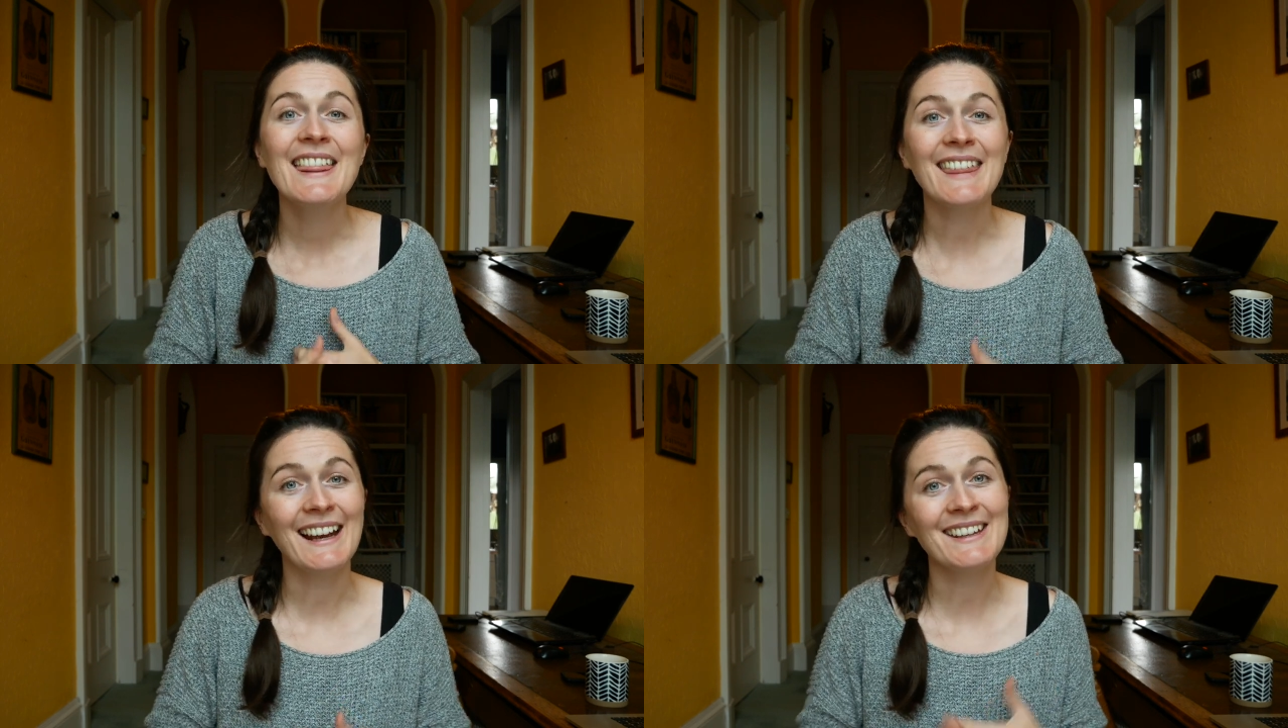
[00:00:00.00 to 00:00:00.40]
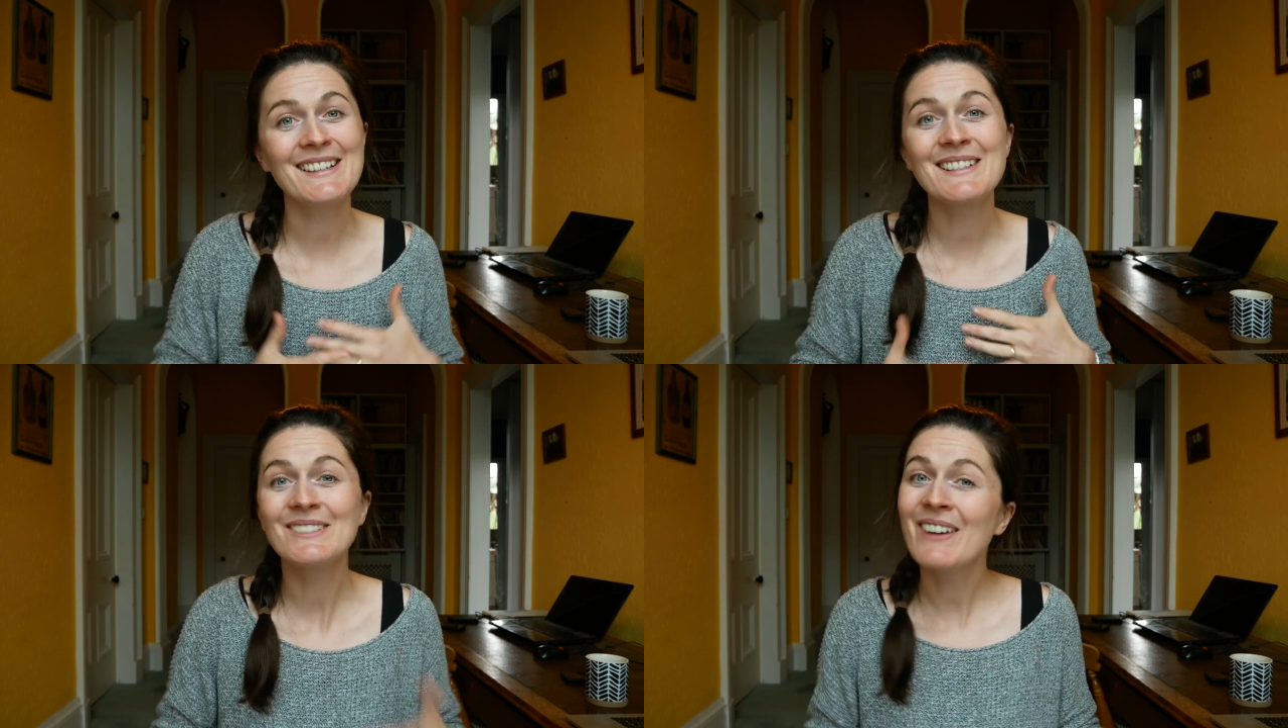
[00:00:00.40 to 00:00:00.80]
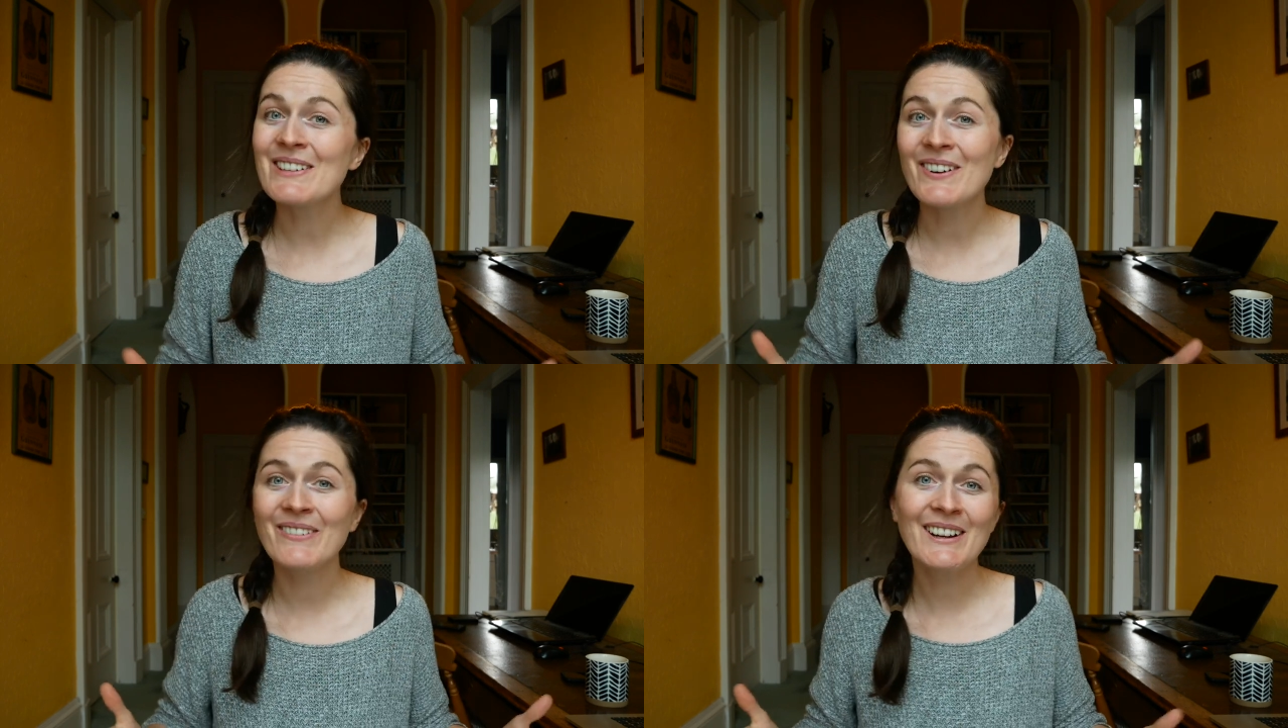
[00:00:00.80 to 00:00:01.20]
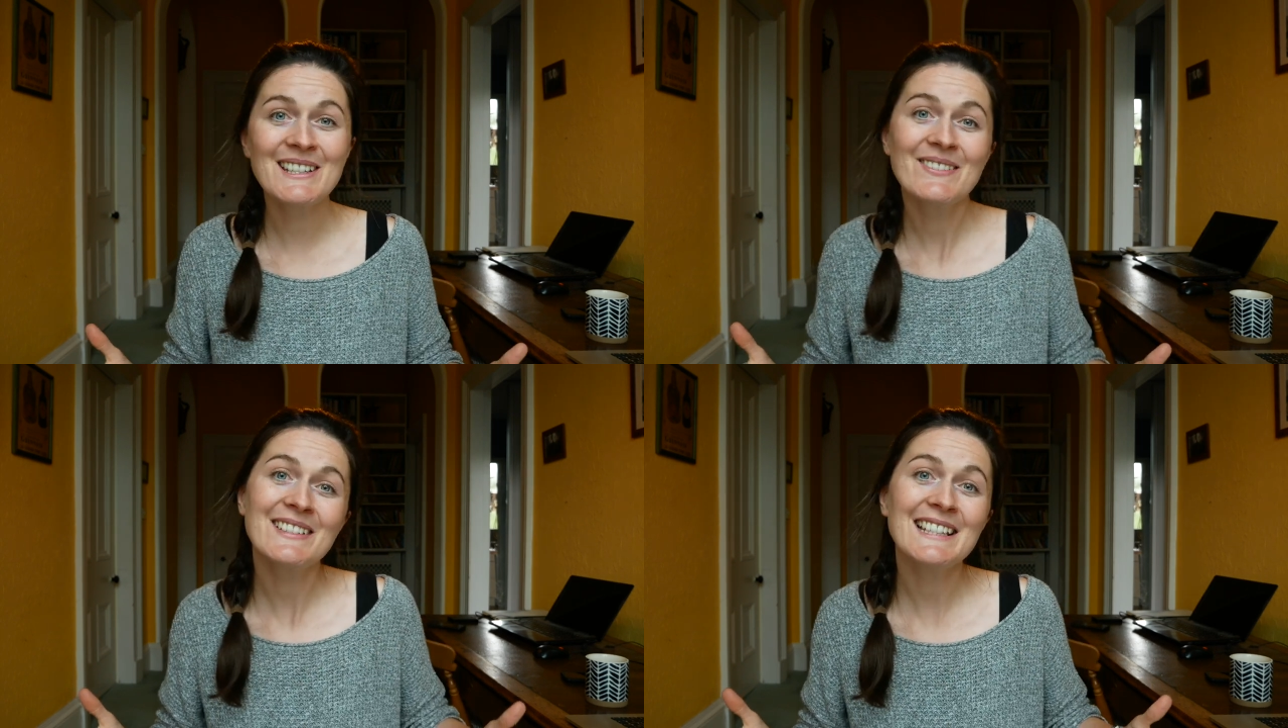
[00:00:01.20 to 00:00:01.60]
Thank you so much for
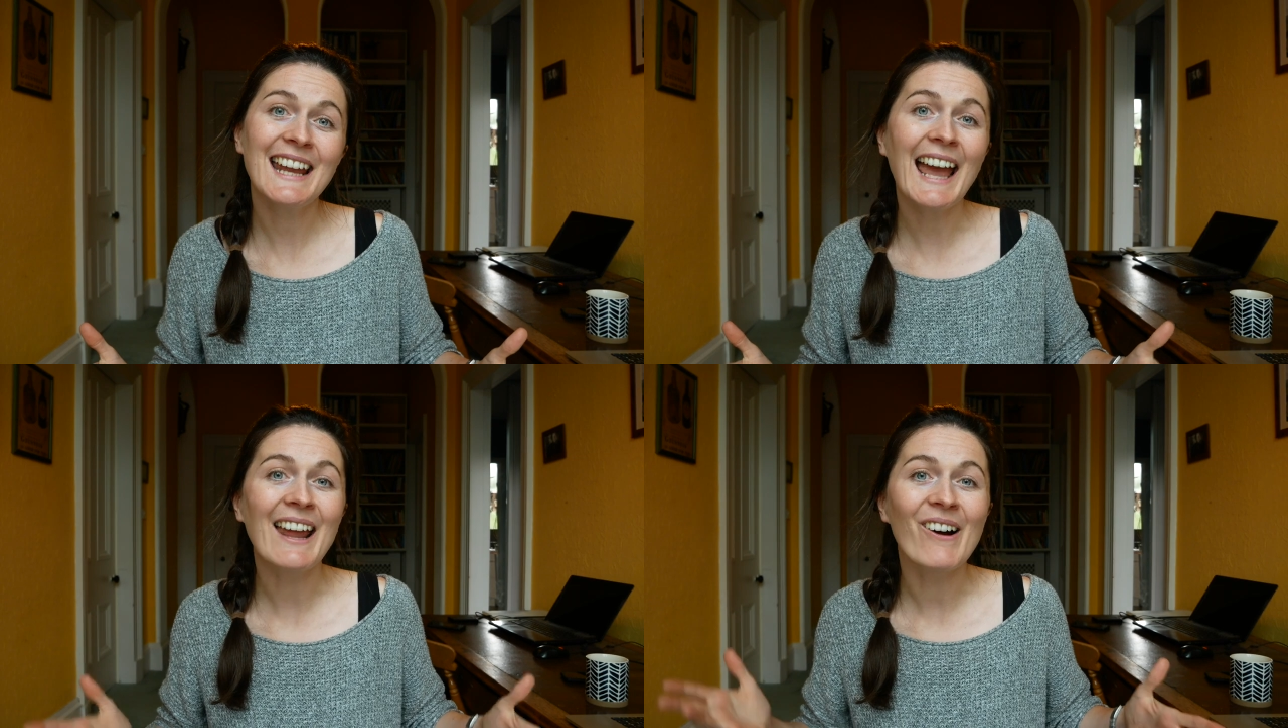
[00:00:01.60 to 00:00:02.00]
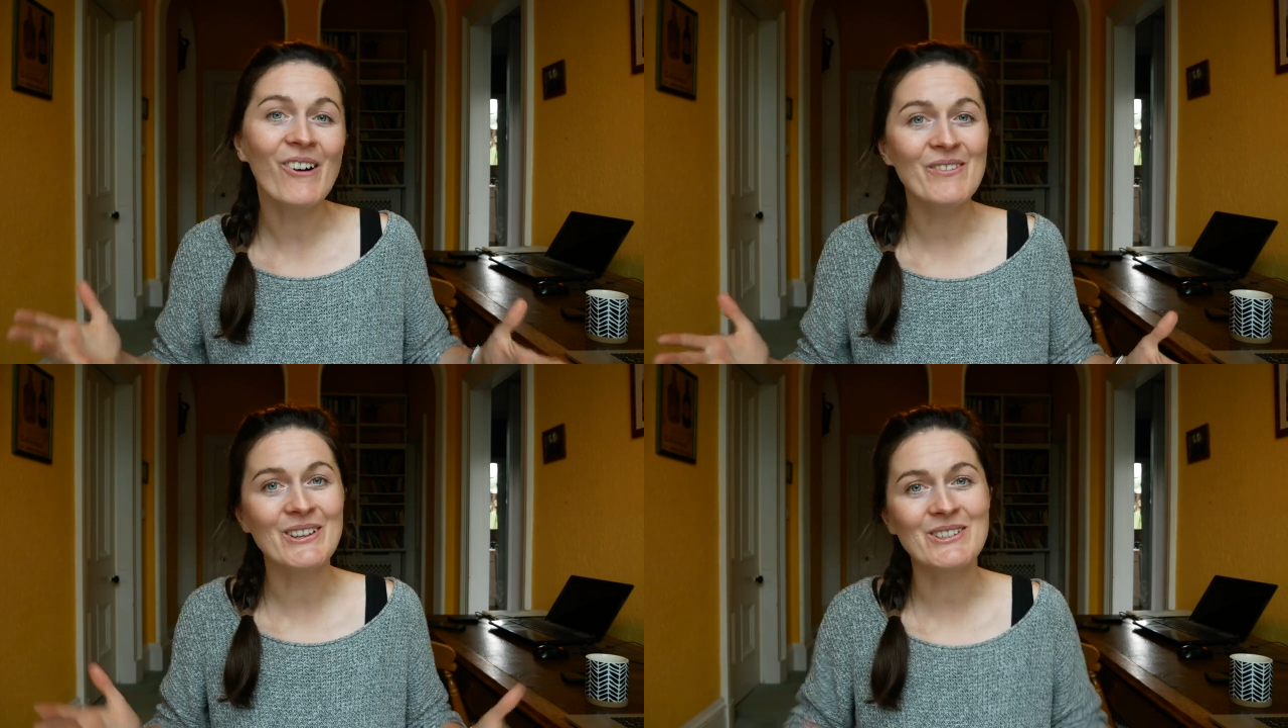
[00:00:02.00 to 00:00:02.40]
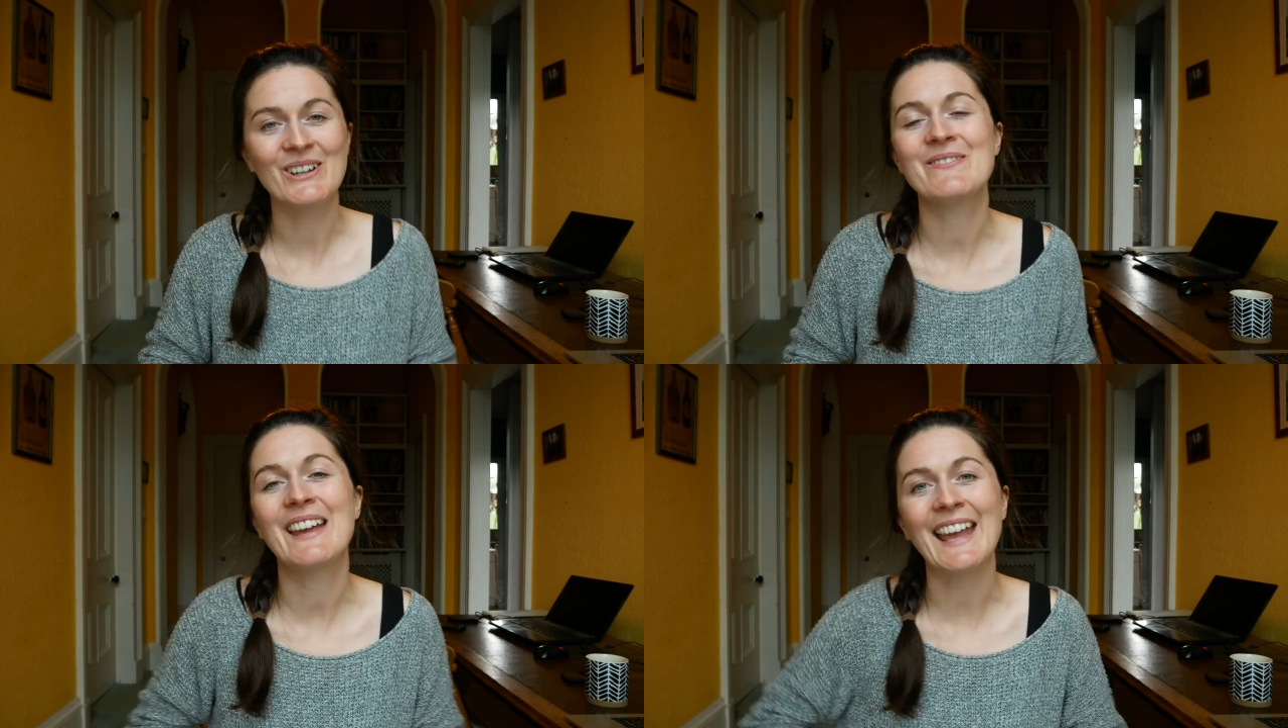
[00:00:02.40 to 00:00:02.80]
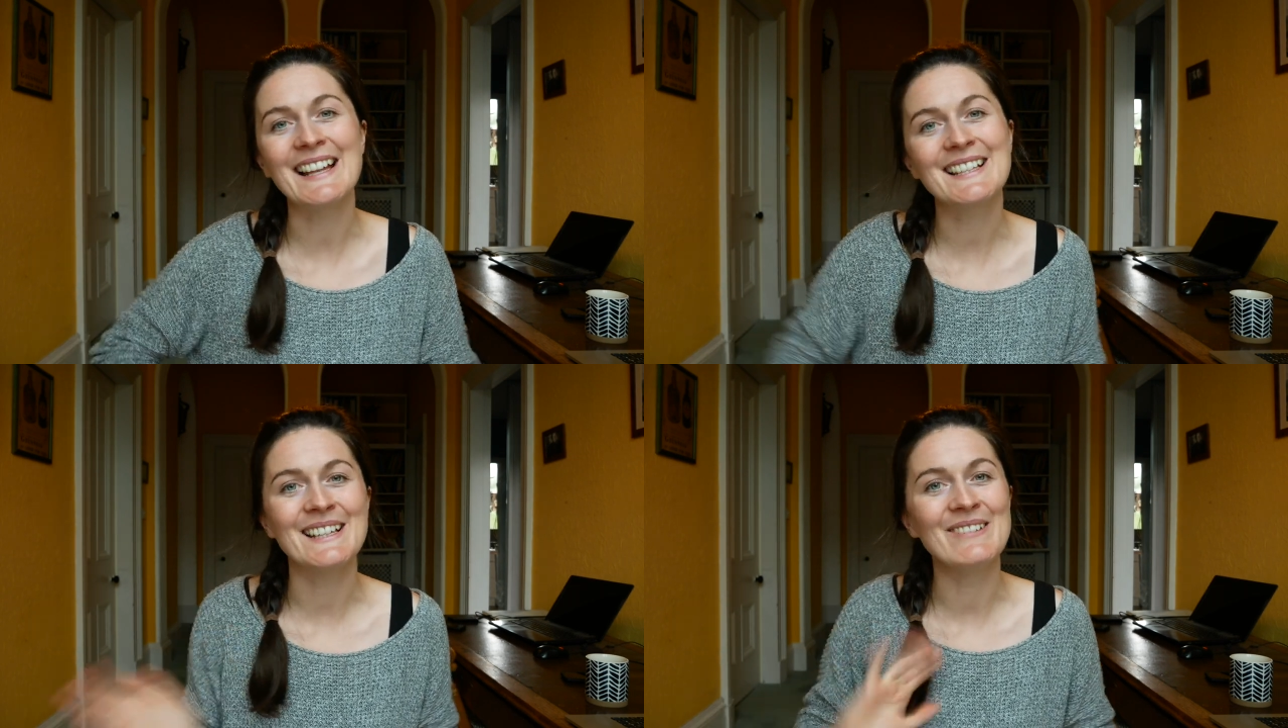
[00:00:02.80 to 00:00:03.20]
watching today, and I hope you'll join me
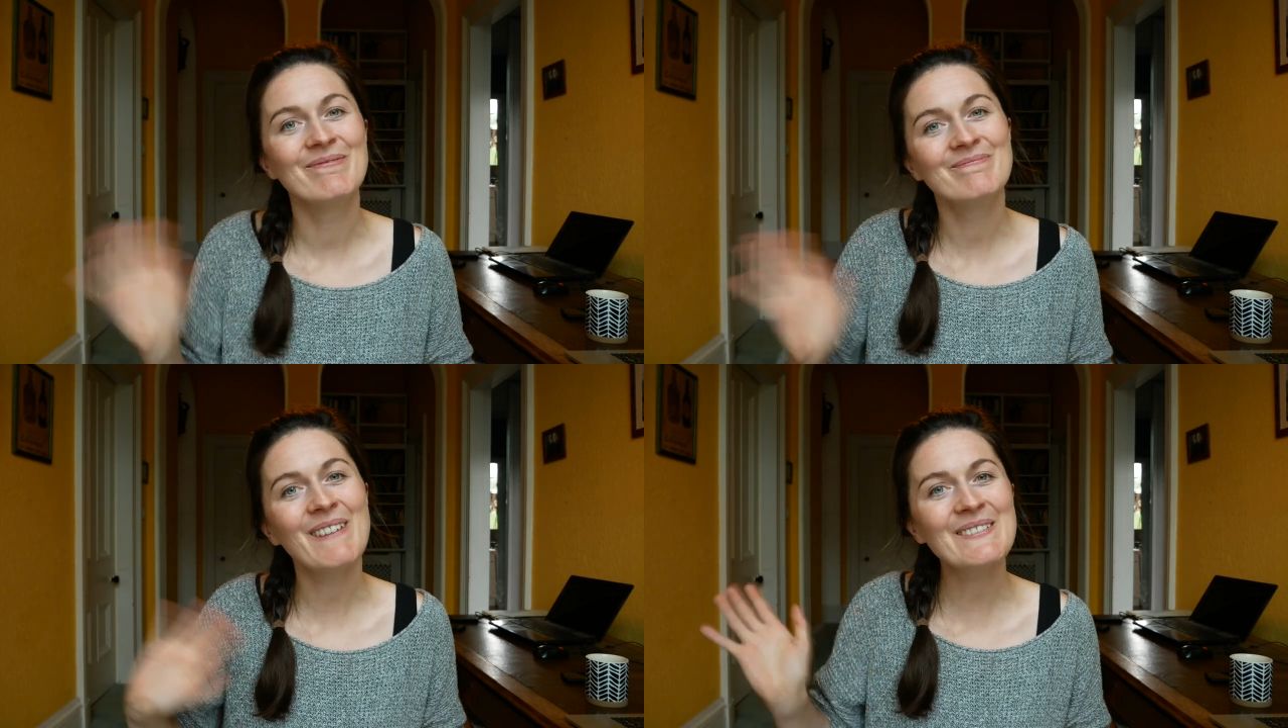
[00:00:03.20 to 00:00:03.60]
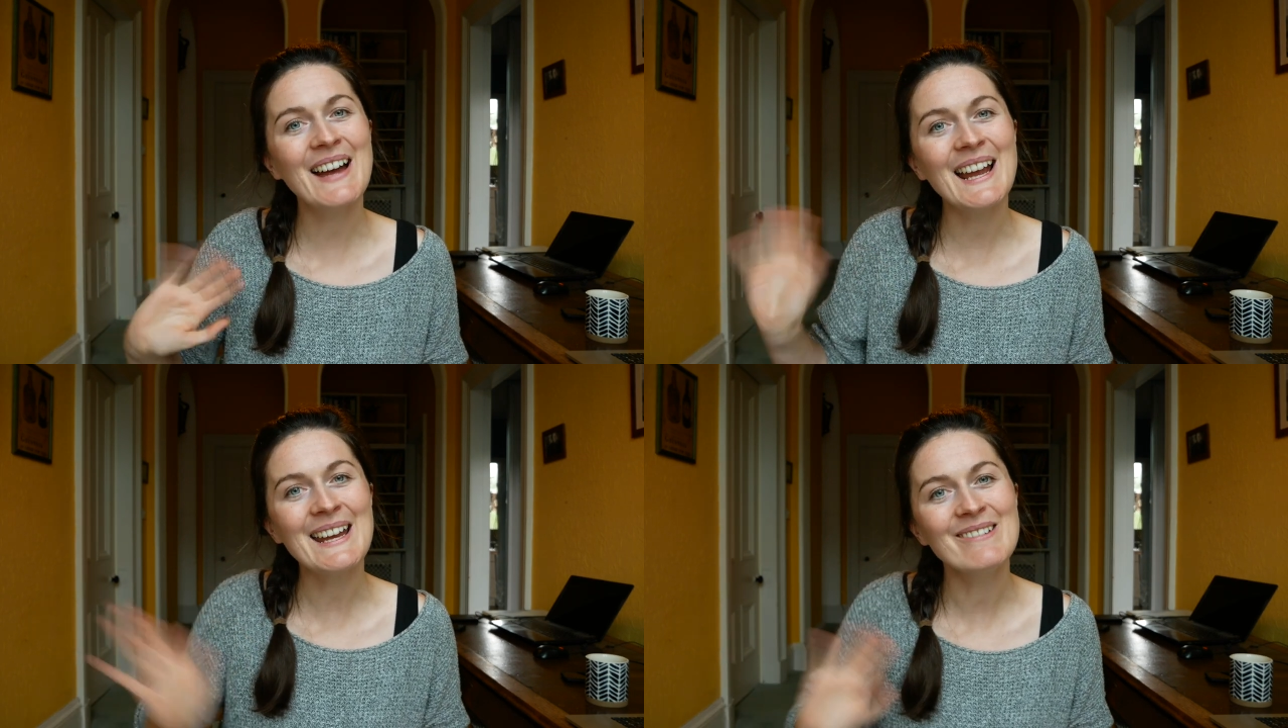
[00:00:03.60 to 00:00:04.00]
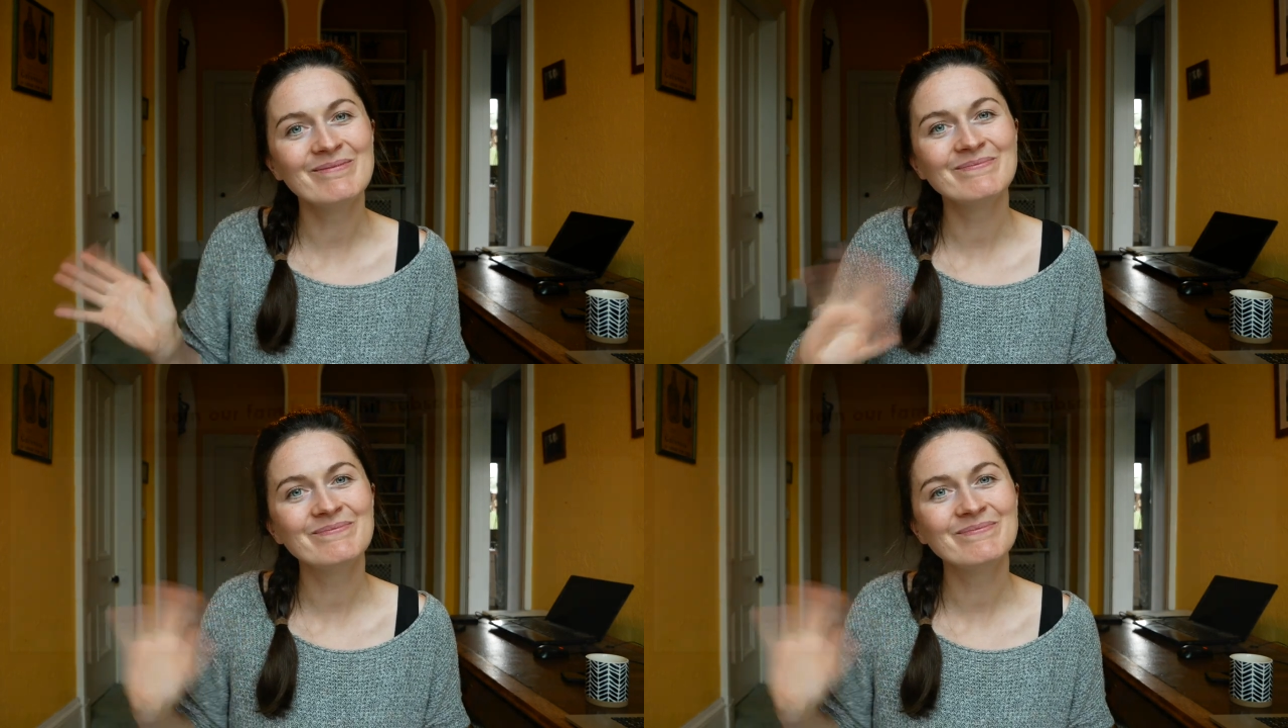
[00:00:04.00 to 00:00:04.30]
again soon. Bye bye!